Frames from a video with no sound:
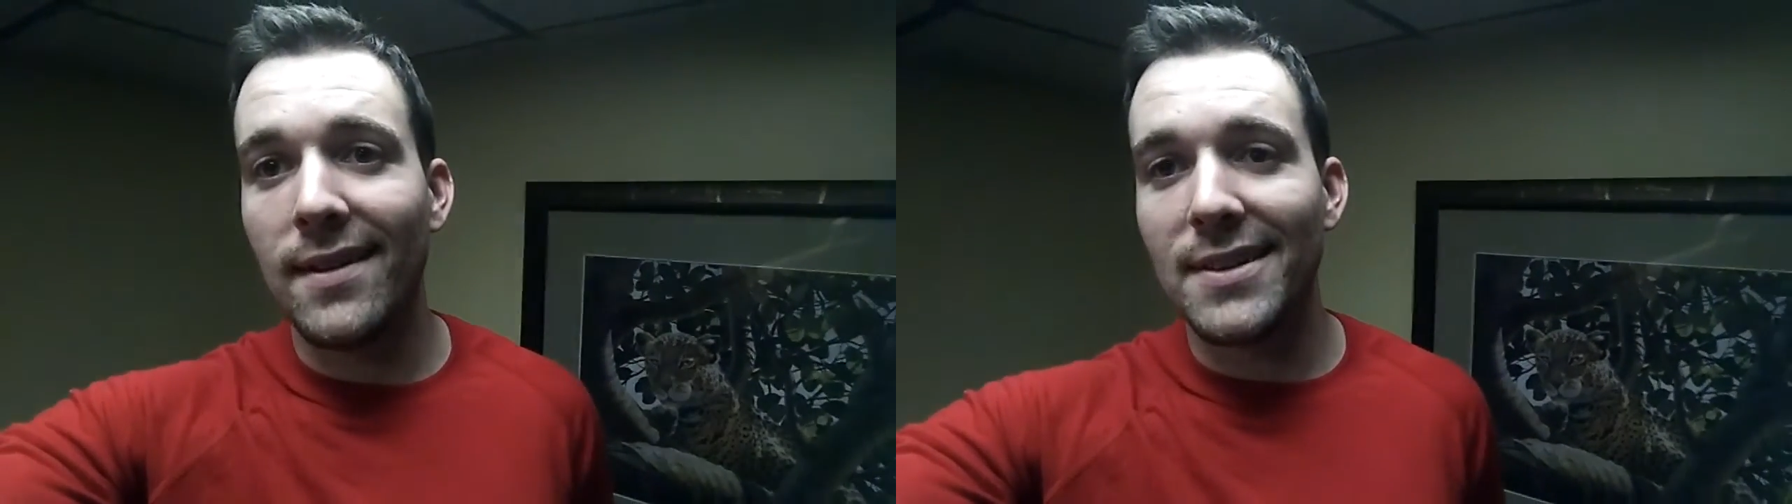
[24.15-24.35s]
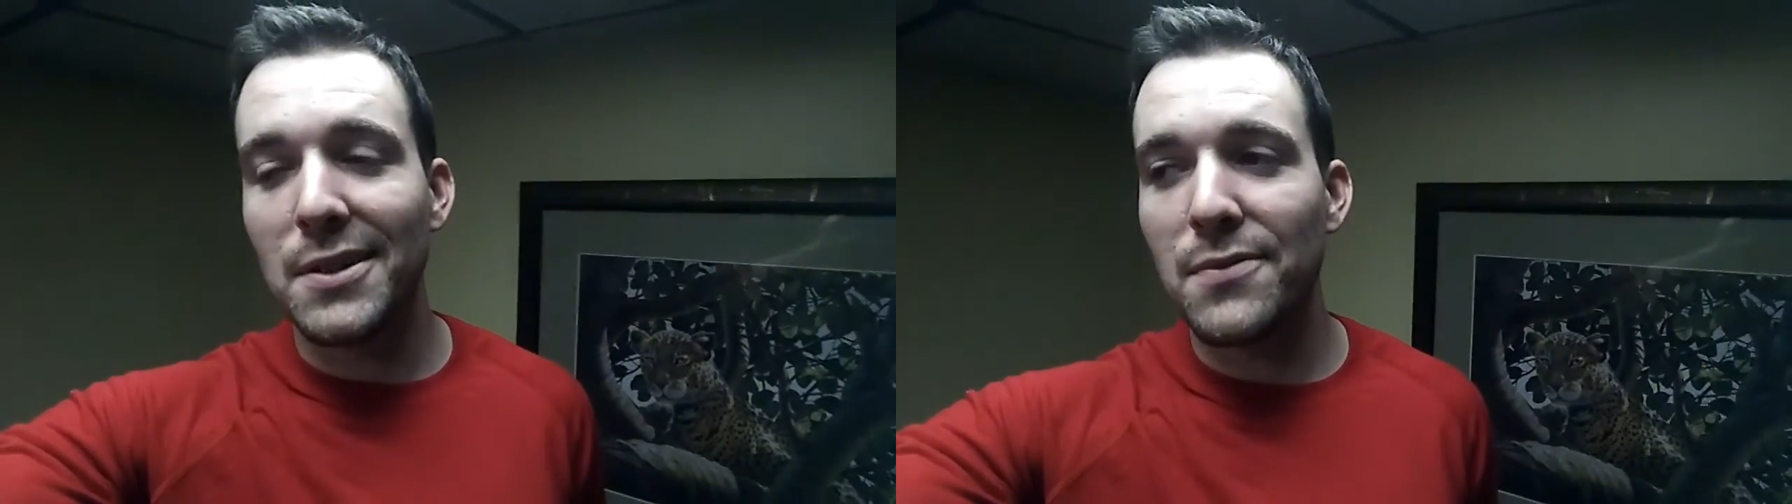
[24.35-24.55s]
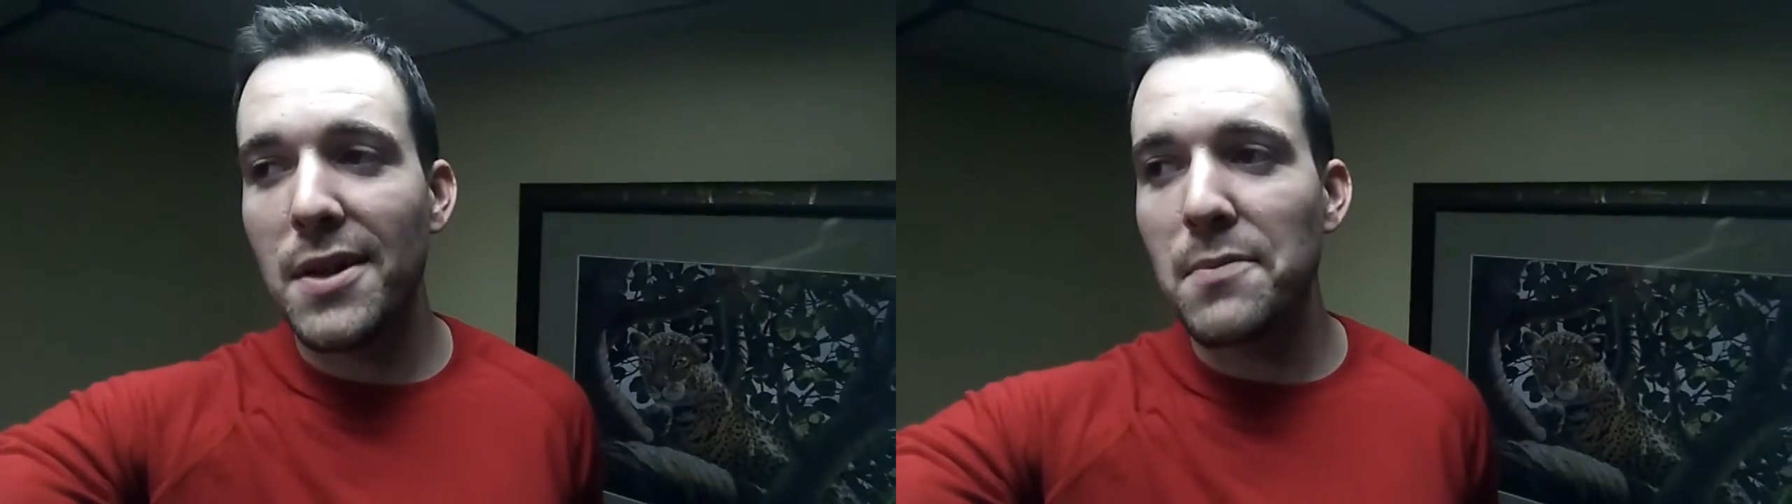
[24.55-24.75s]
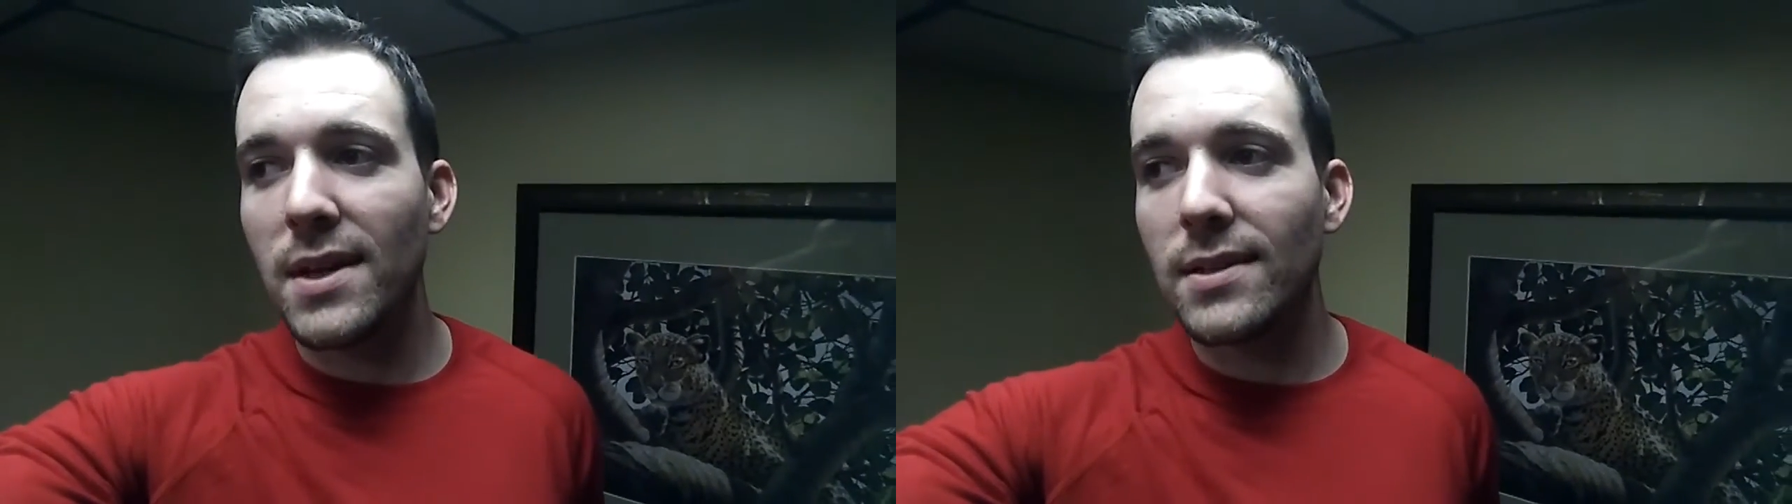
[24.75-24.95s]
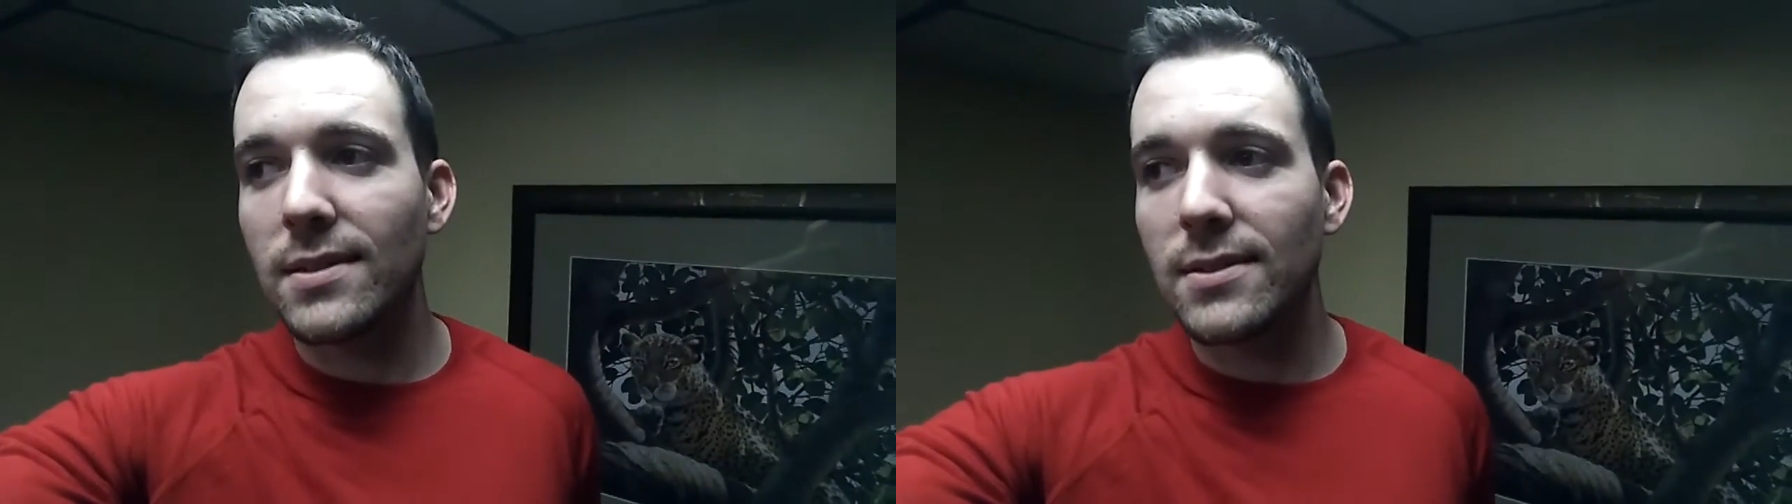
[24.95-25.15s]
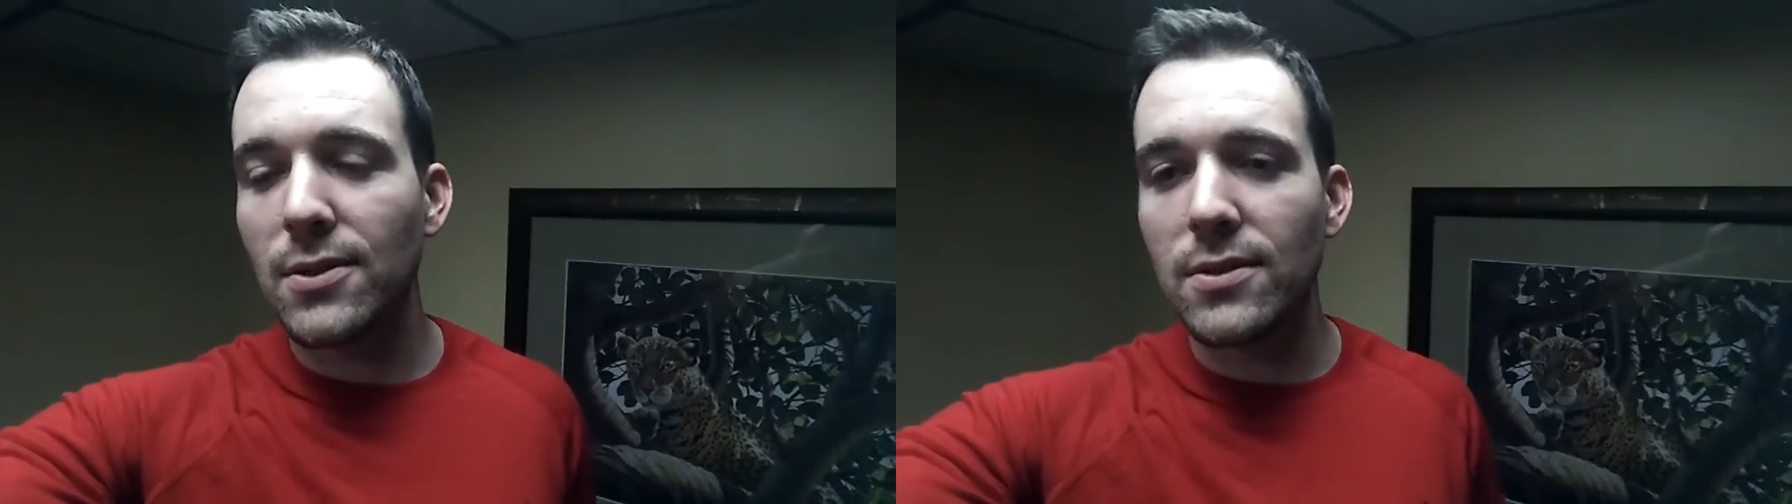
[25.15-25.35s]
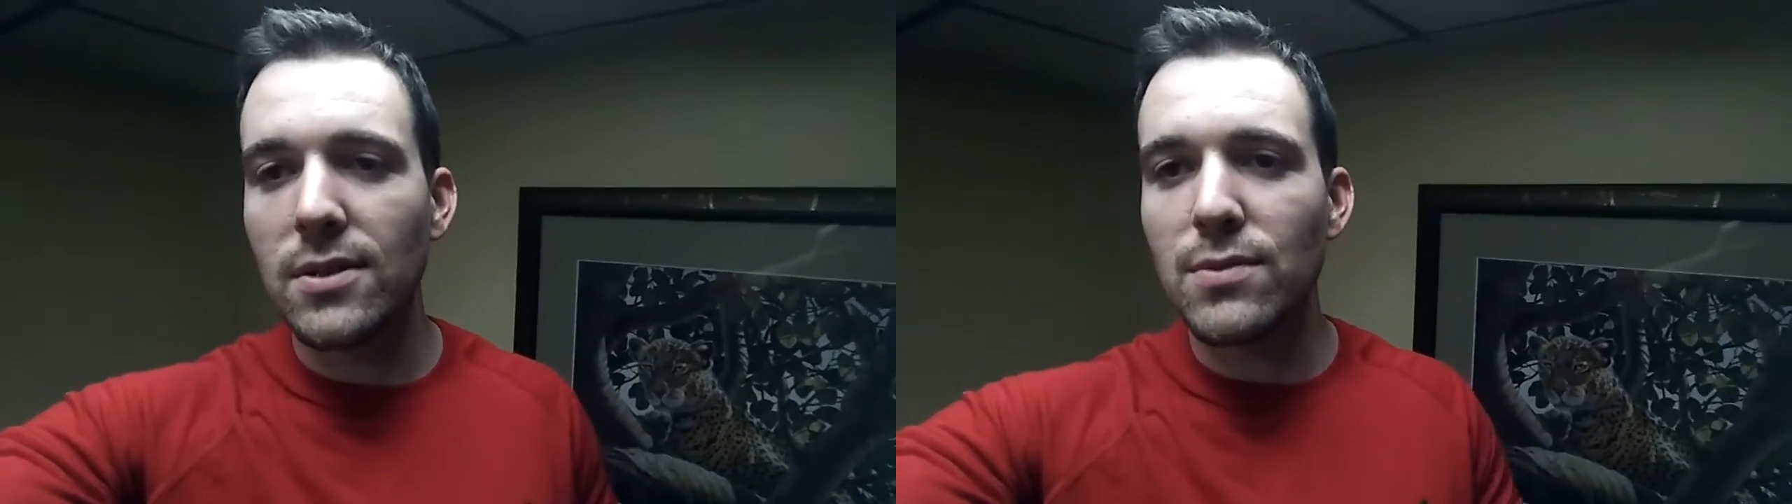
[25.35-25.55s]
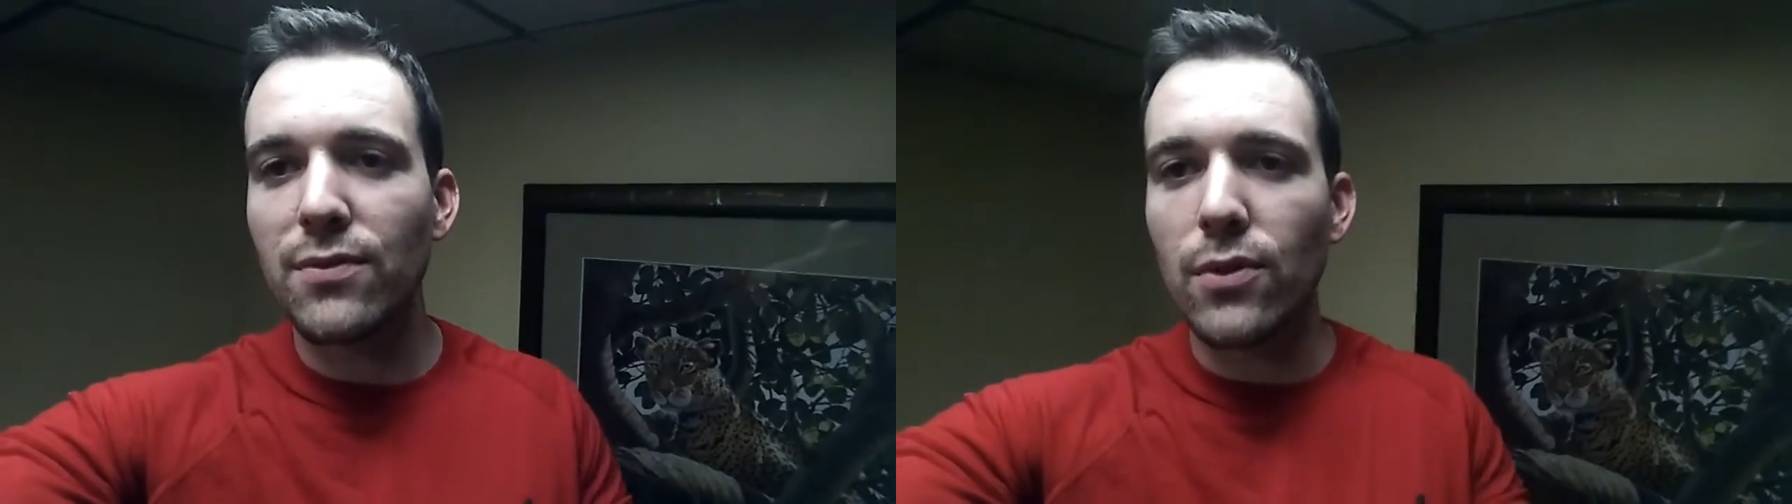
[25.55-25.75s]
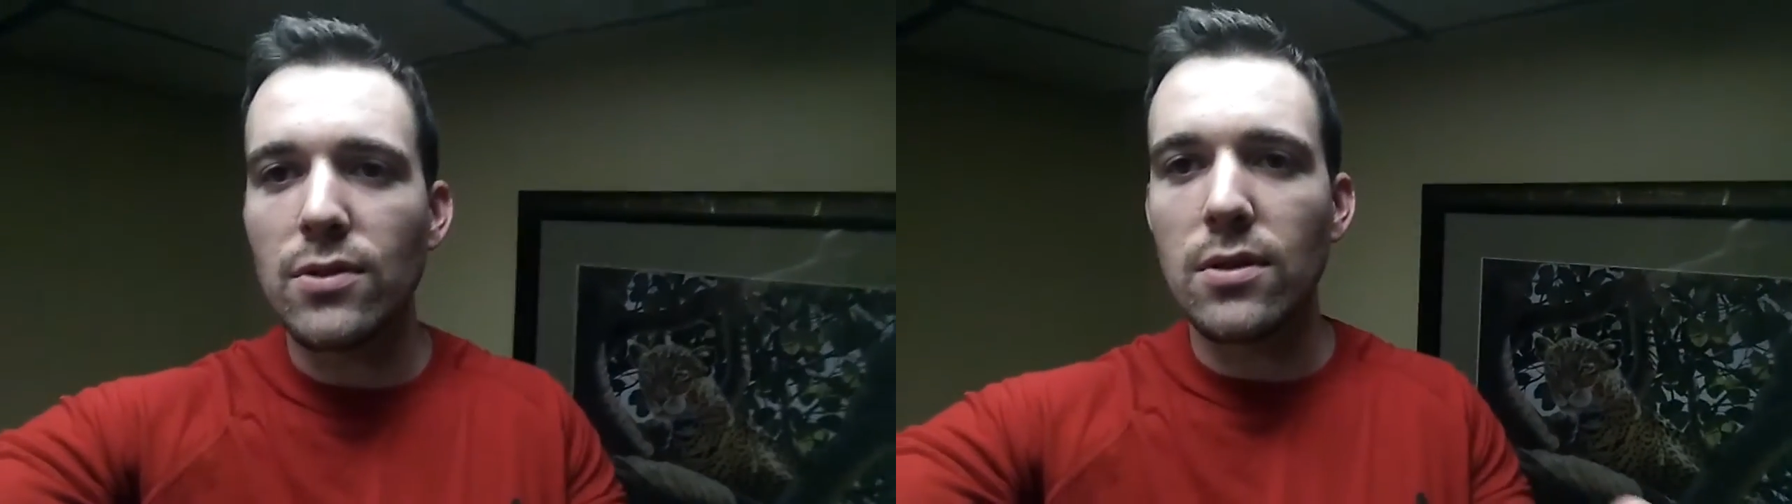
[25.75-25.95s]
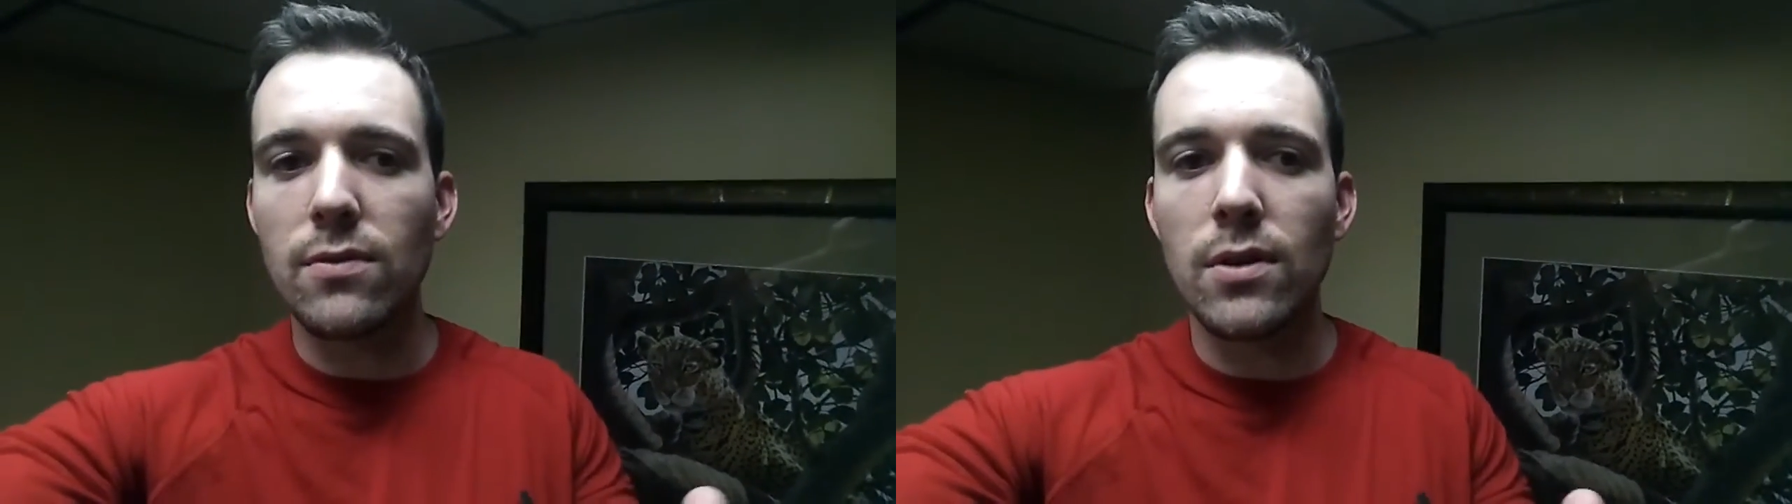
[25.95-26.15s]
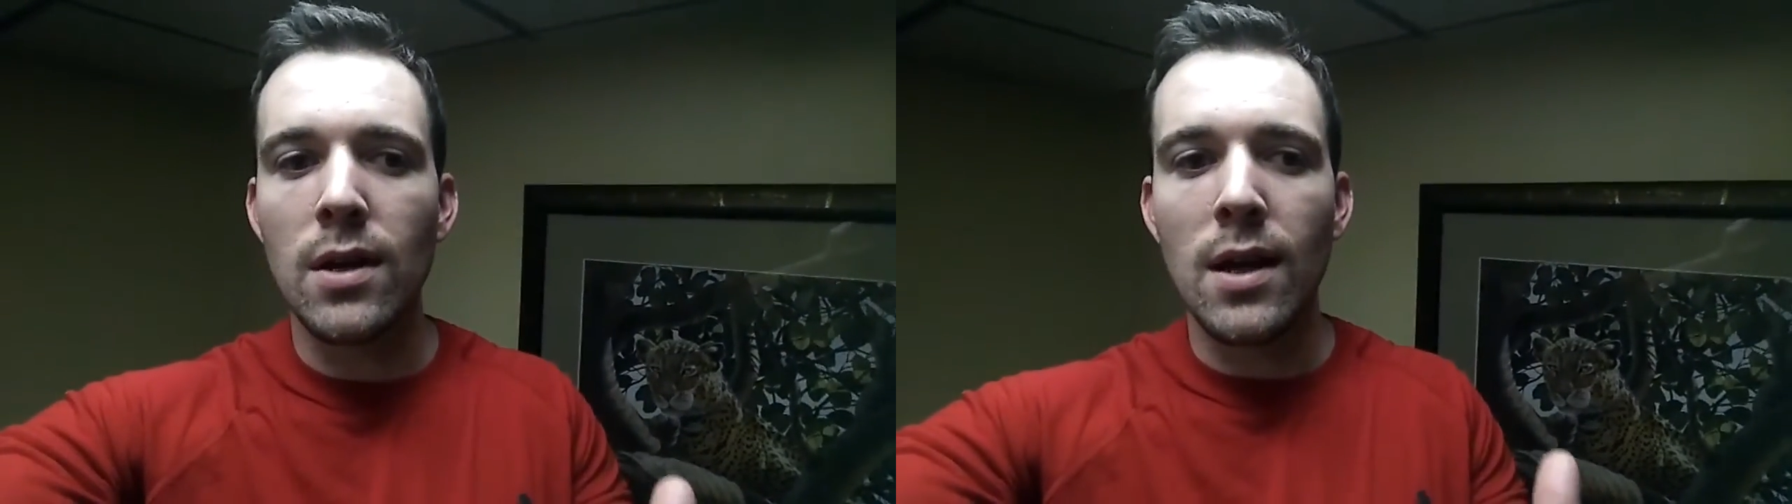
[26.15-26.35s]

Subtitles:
So if that makes, so in terms of voiceover,